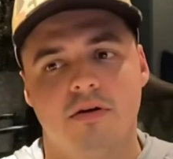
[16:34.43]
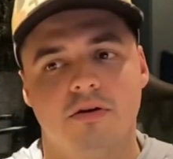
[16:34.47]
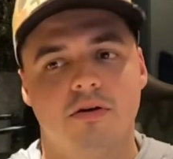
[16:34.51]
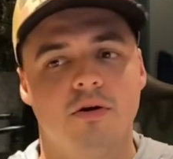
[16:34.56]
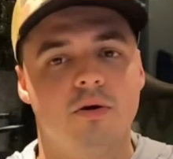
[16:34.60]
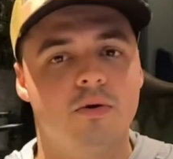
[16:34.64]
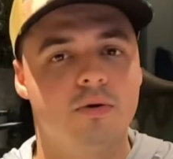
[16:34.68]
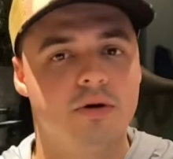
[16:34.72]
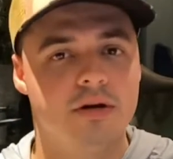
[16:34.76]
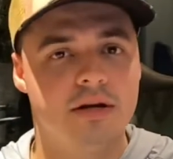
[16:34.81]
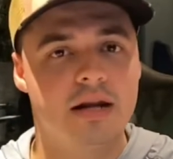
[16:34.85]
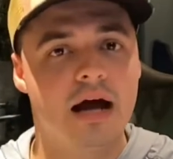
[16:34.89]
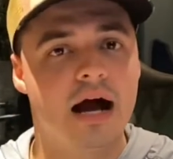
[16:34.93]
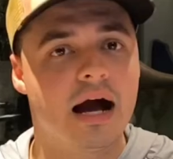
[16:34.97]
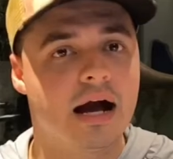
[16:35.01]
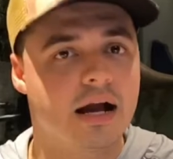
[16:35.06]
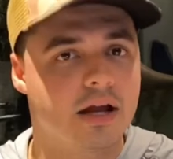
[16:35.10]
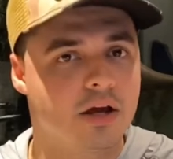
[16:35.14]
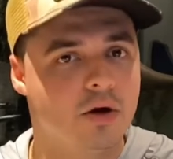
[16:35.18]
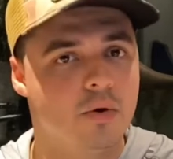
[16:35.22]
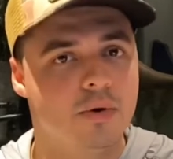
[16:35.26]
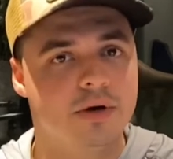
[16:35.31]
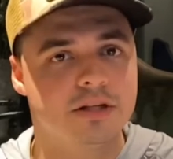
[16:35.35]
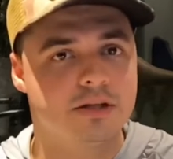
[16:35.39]
You're
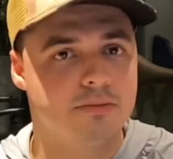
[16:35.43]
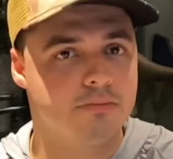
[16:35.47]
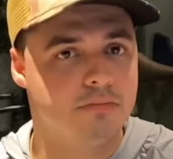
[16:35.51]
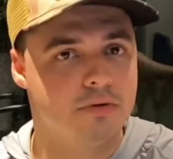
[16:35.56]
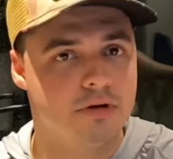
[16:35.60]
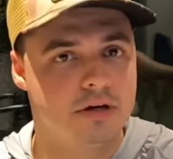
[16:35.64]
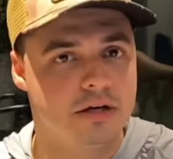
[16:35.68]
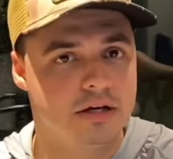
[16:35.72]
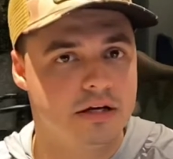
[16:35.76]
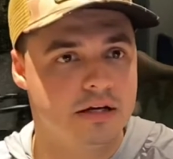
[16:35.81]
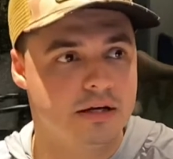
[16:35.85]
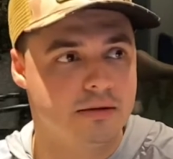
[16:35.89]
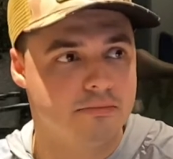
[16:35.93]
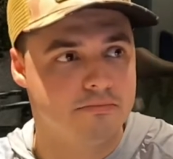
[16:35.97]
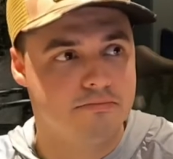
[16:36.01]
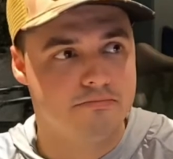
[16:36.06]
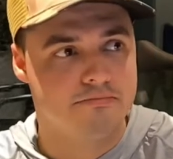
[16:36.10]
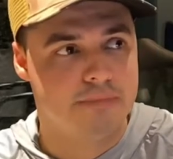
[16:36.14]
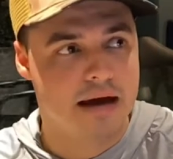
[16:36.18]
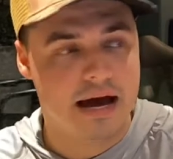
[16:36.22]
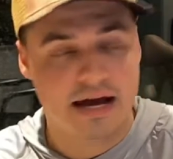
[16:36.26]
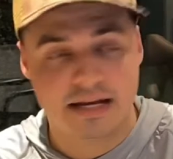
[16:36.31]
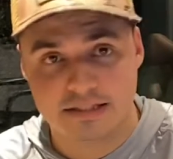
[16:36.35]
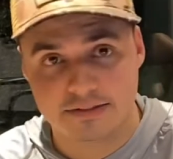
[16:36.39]
not going to bring
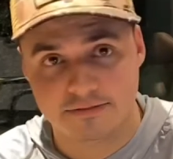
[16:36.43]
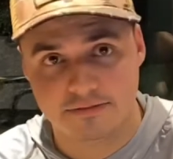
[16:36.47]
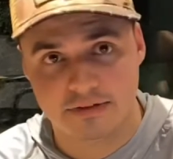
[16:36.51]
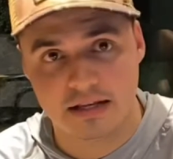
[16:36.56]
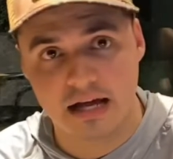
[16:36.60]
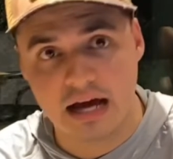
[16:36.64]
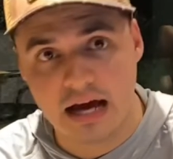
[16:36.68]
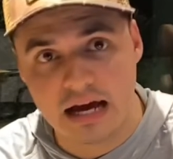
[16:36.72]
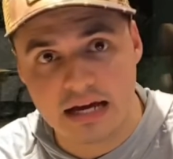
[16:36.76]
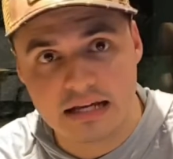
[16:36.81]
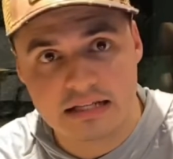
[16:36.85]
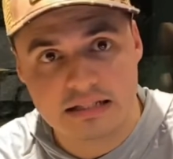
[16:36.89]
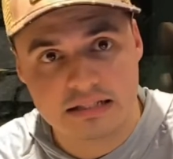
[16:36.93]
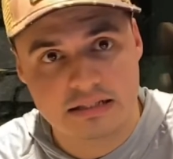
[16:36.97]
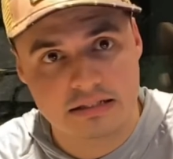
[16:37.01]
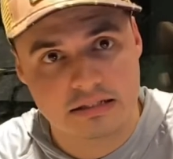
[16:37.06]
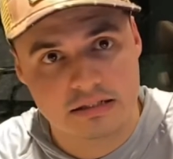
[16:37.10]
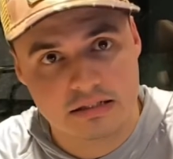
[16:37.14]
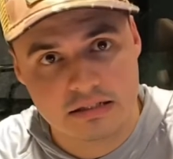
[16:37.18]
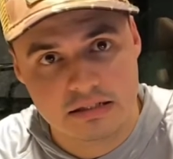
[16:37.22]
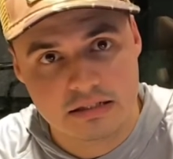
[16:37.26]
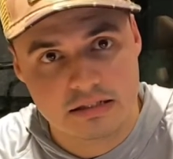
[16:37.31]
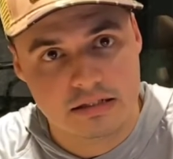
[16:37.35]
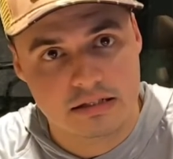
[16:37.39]
bass flies
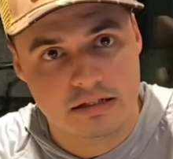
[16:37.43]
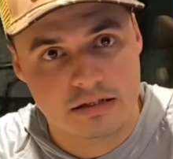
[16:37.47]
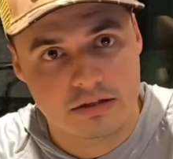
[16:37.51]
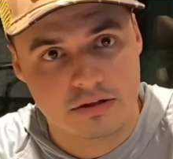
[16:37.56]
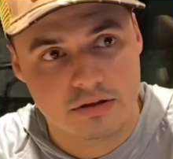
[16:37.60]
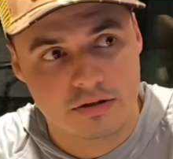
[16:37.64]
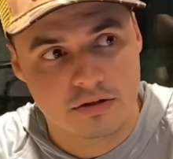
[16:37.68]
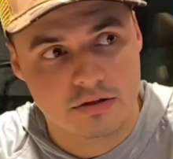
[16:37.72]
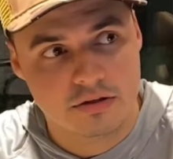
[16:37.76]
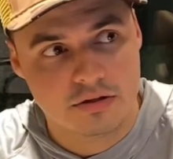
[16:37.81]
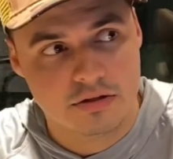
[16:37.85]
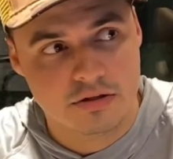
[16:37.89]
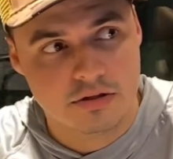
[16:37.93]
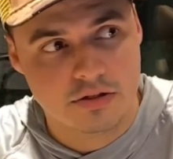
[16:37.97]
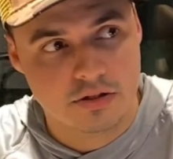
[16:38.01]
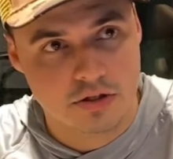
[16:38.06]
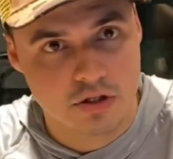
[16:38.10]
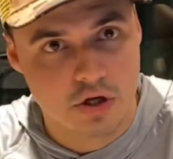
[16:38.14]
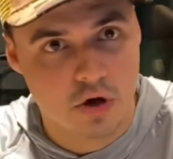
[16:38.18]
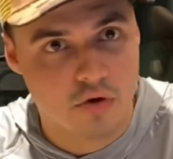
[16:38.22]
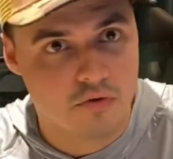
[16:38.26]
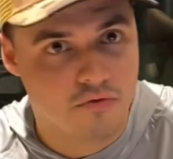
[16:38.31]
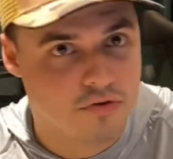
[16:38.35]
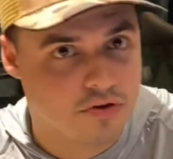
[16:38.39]
to
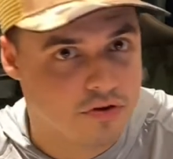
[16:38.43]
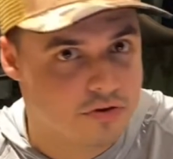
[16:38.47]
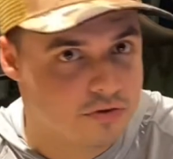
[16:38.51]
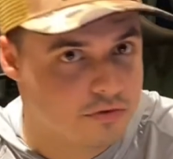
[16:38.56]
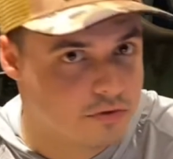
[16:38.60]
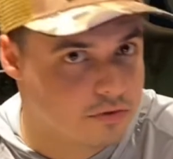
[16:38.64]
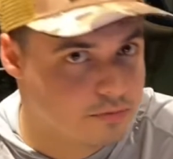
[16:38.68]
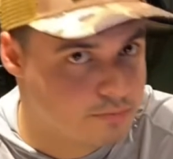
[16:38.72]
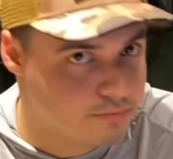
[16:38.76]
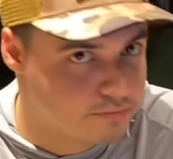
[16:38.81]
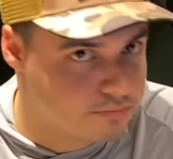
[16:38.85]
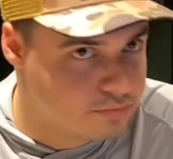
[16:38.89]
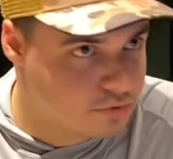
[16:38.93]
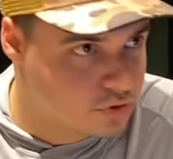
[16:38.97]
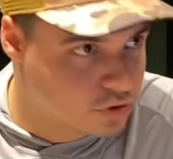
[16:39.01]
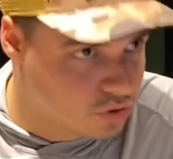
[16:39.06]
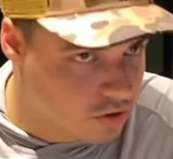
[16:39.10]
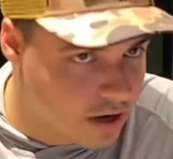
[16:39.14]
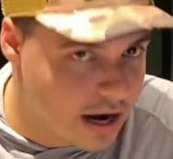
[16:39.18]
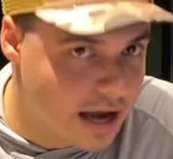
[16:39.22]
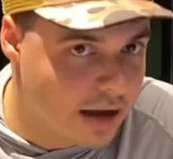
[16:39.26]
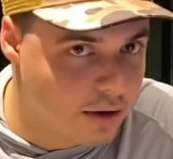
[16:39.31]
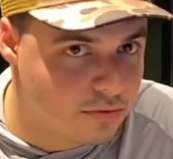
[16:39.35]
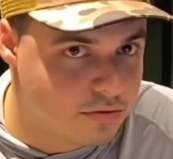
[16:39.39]
go fish for
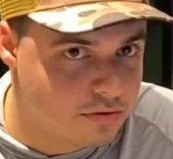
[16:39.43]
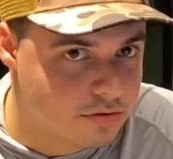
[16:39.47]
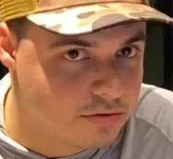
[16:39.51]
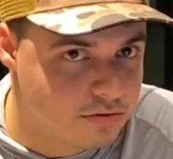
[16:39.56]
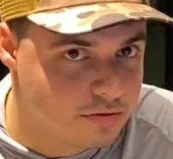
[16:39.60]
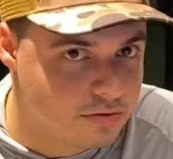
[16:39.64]
trout.